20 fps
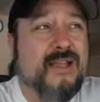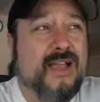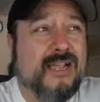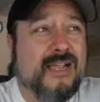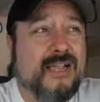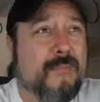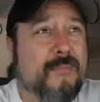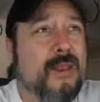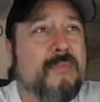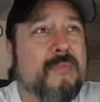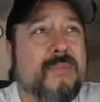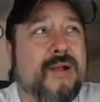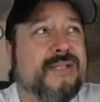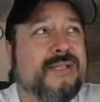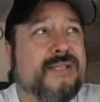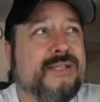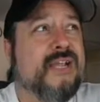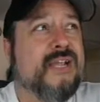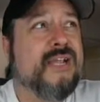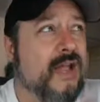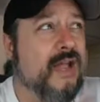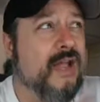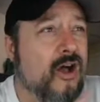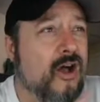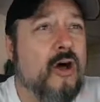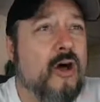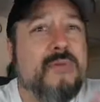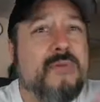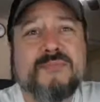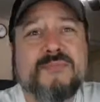couple of months ago I
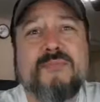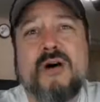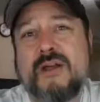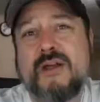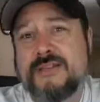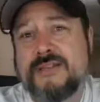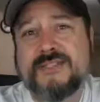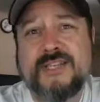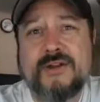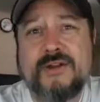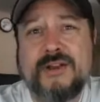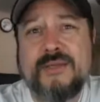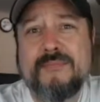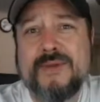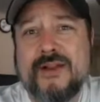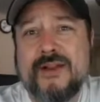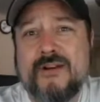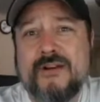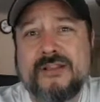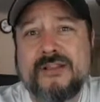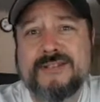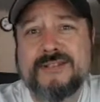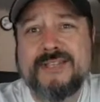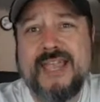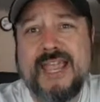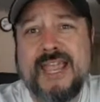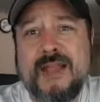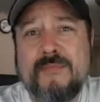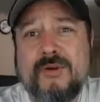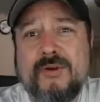almost bought a Sony mirrorless
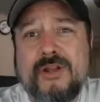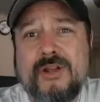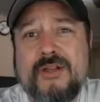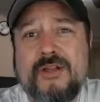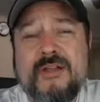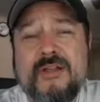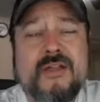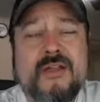camera,